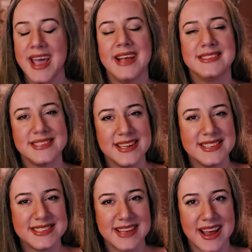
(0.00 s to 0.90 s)
And
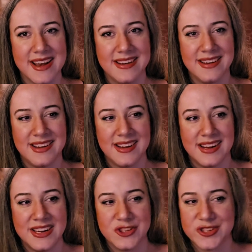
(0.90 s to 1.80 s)
since then,
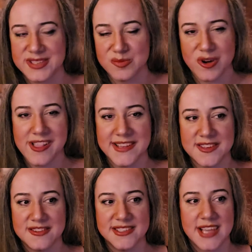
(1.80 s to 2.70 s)
just to bring this
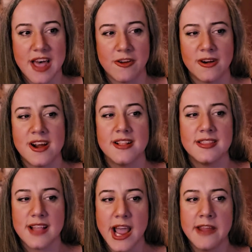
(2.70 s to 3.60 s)
all together,
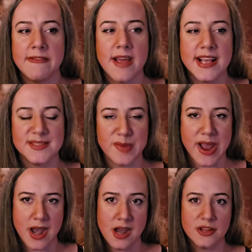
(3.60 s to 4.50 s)
life has
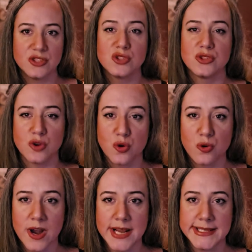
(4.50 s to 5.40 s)
been so
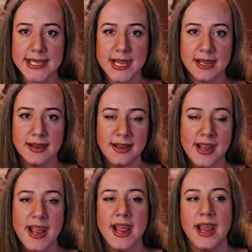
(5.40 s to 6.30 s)
crazy.
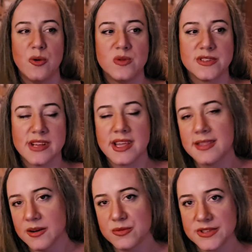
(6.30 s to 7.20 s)
It was
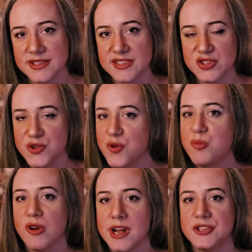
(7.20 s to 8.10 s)
like there was this new
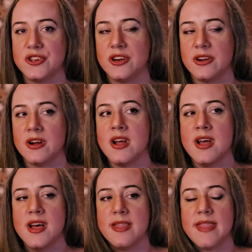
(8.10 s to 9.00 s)
pressure
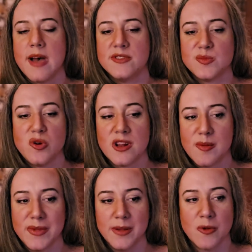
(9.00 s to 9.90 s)
that was put
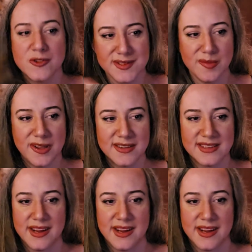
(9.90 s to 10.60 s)
on me, mostly because